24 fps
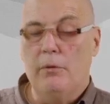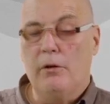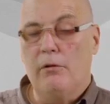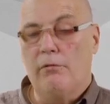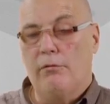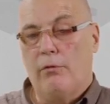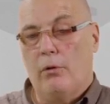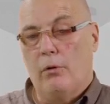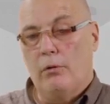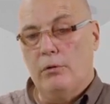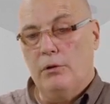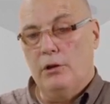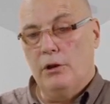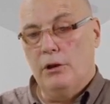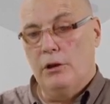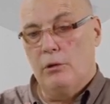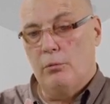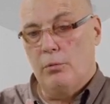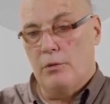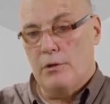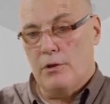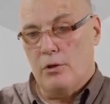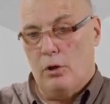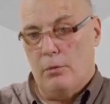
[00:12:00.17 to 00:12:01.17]
the voltage,
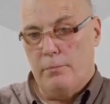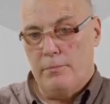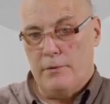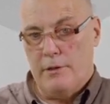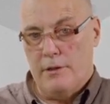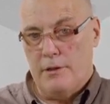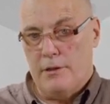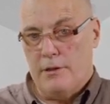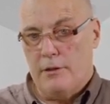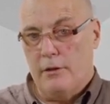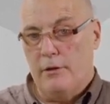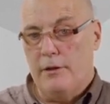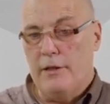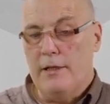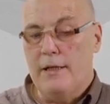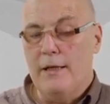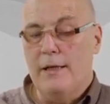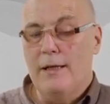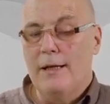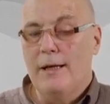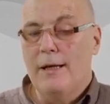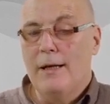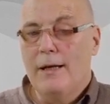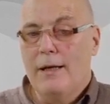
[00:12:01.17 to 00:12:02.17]
it was the opposite. So the
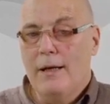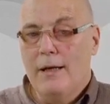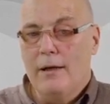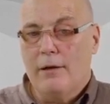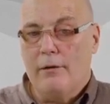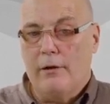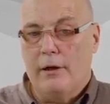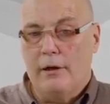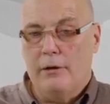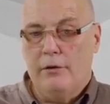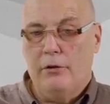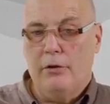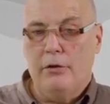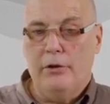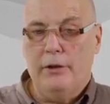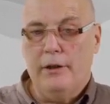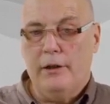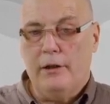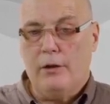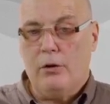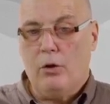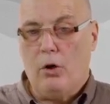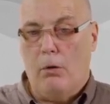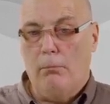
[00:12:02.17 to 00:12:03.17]

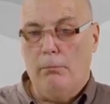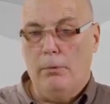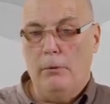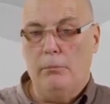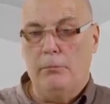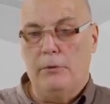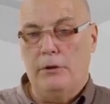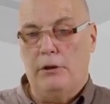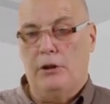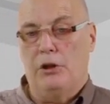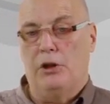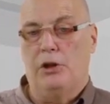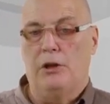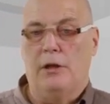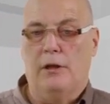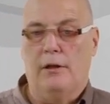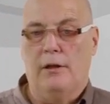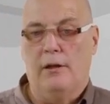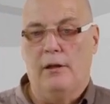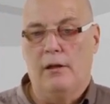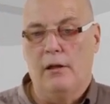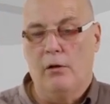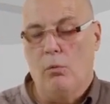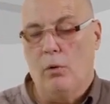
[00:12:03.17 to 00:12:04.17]
criteria complement each
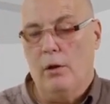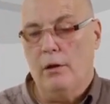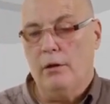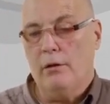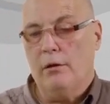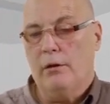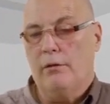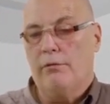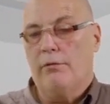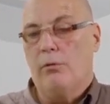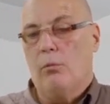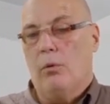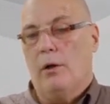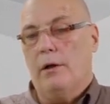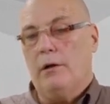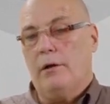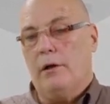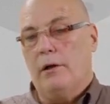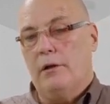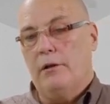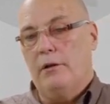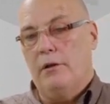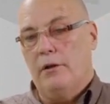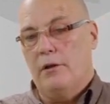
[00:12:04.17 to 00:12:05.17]
other. If the one
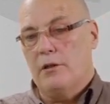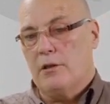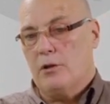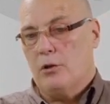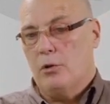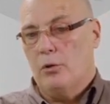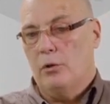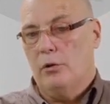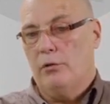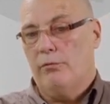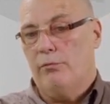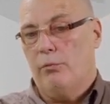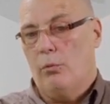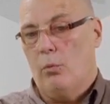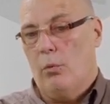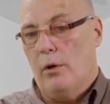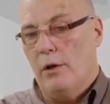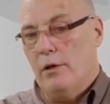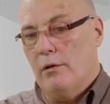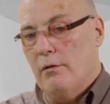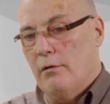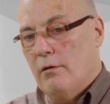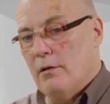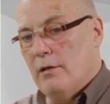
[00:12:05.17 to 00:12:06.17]
criteria is good for
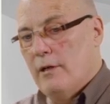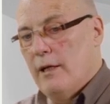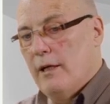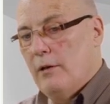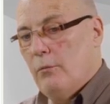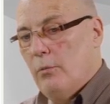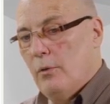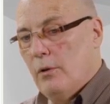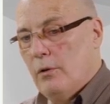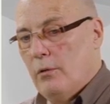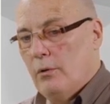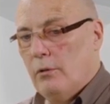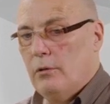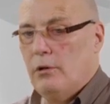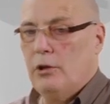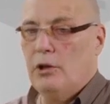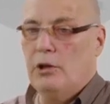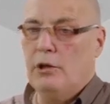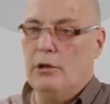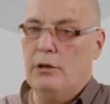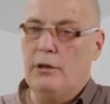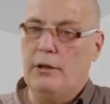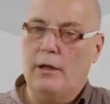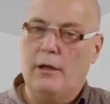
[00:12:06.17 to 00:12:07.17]
one network
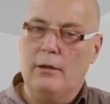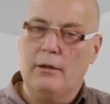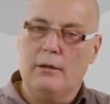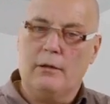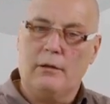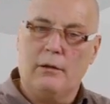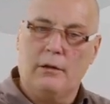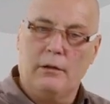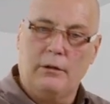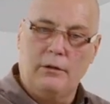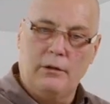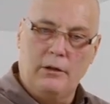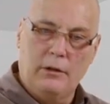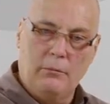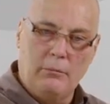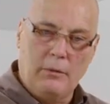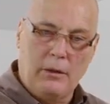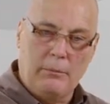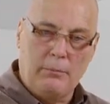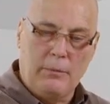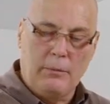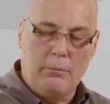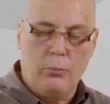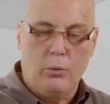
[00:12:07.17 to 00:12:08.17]
condition, the other criteria
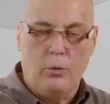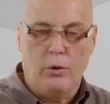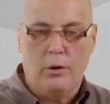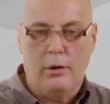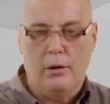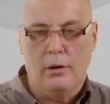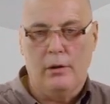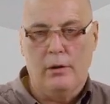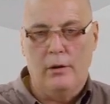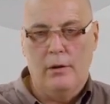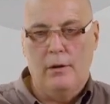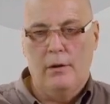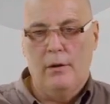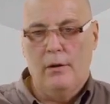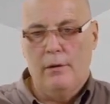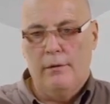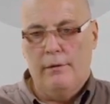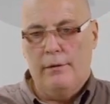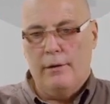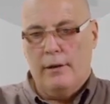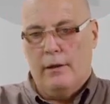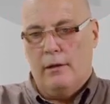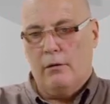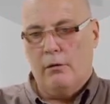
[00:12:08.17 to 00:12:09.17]
might be poor,
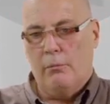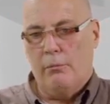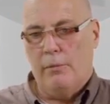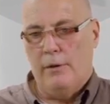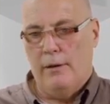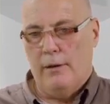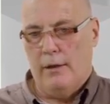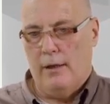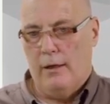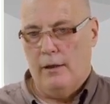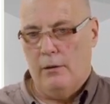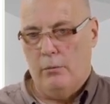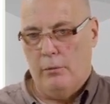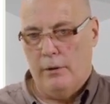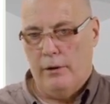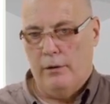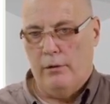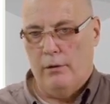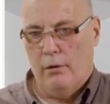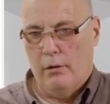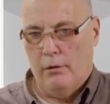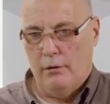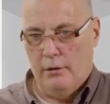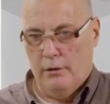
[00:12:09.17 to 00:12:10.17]
then it'll be the other way
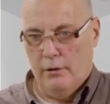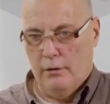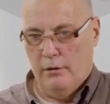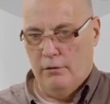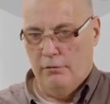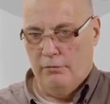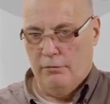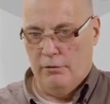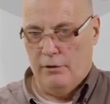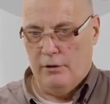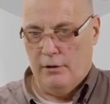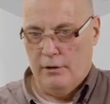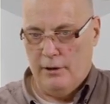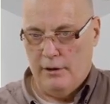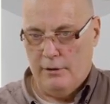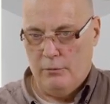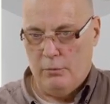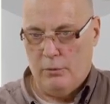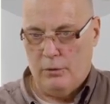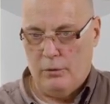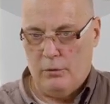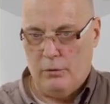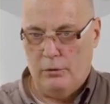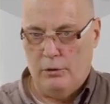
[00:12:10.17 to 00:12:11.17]
around in a different
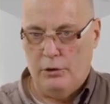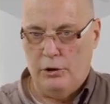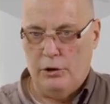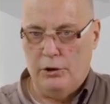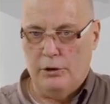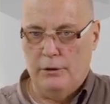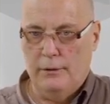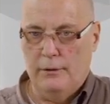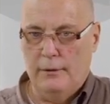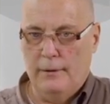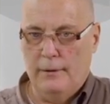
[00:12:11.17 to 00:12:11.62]
network condition.